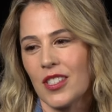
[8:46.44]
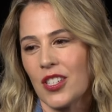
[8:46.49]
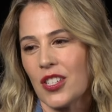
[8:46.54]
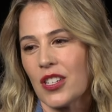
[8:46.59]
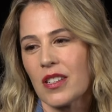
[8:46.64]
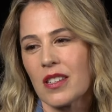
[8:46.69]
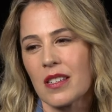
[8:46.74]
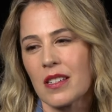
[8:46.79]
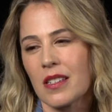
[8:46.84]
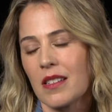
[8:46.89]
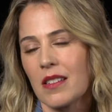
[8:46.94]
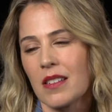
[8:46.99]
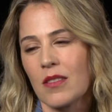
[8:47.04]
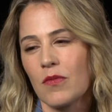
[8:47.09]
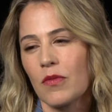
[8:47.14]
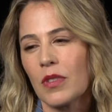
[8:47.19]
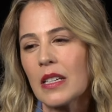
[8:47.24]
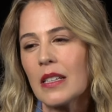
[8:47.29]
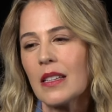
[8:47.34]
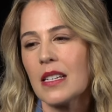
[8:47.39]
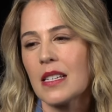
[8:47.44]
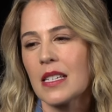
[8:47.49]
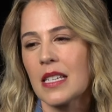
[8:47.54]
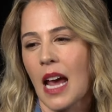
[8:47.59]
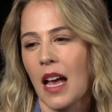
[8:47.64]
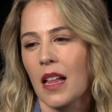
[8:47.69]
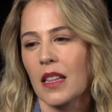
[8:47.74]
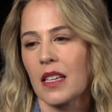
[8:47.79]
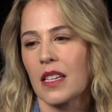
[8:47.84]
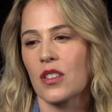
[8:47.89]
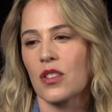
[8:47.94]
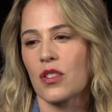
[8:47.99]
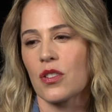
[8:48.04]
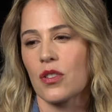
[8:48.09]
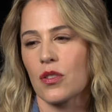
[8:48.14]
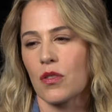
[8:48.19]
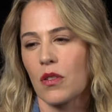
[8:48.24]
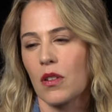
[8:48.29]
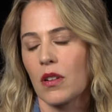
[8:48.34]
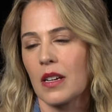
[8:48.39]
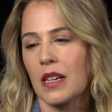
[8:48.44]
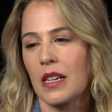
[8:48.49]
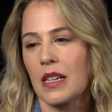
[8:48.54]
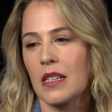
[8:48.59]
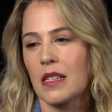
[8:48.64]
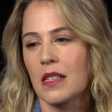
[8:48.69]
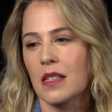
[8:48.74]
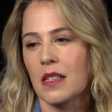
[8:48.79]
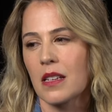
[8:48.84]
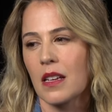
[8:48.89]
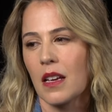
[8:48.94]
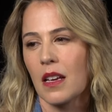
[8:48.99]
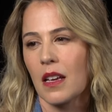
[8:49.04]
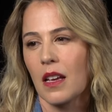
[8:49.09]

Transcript: just really telling stories